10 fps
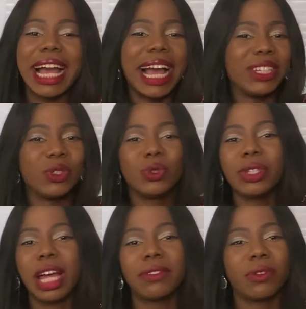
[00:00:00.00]
And you do
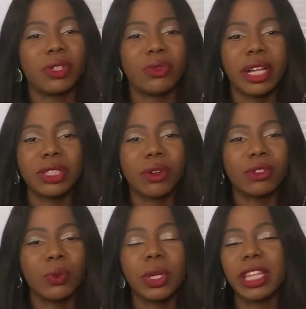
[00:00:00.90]
that for the rest of
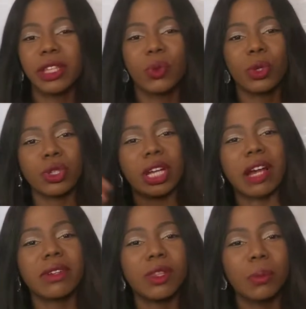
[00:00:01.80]
the week. Then you want to
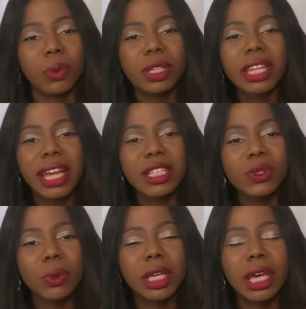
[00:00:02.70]
carry the book
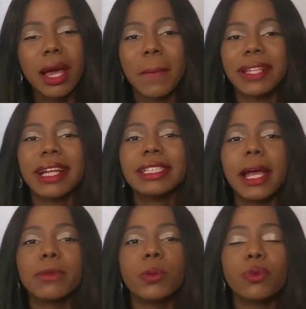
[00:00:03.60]
next week. By that
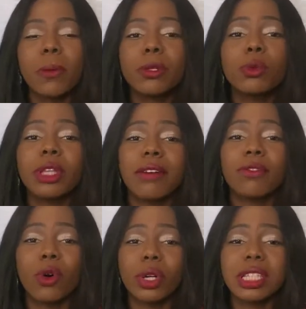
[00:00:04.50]
time, you probably would have
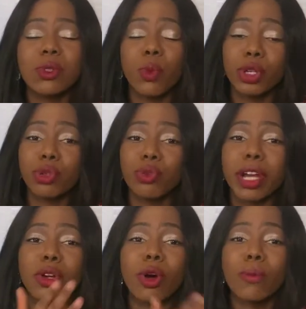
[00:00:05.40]
forgotten what you
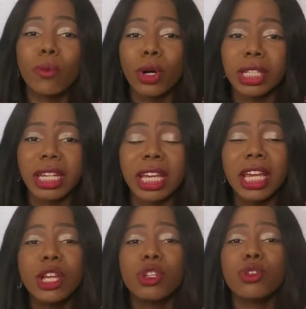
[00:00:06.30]
read on Monday.
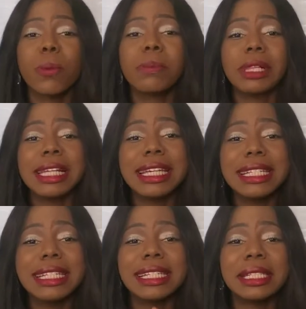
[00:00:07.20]
So
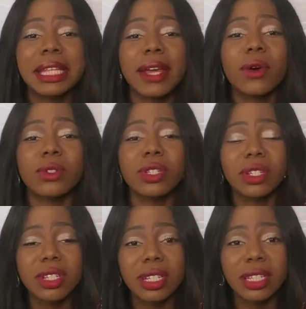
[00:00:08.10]
please stay
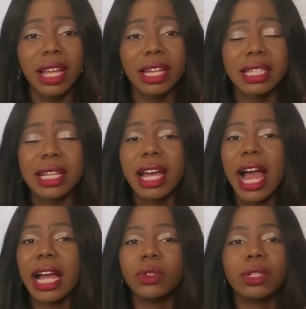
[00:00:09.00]
consistent.
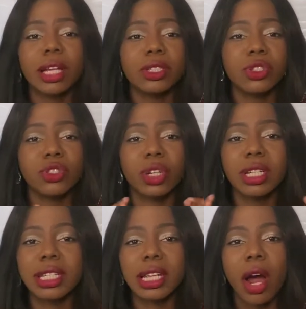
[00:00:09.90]
I know that this
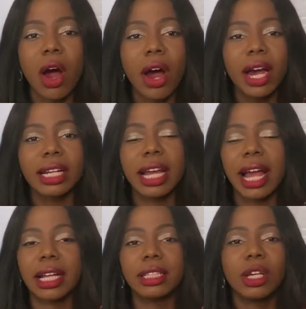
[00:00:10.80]
journey is hard
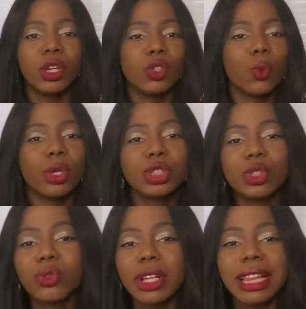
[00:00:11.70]
and you want
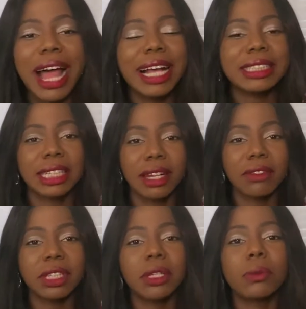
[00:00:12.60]
to relax and
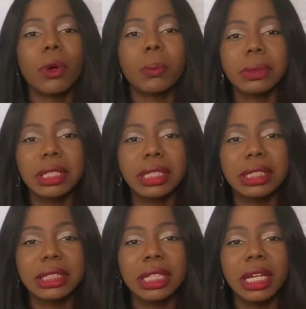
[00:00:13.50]
everything, but
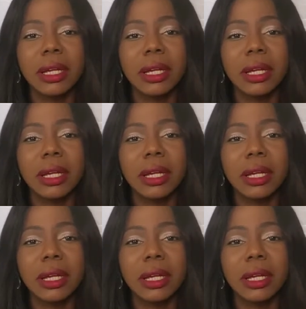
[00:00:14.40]
please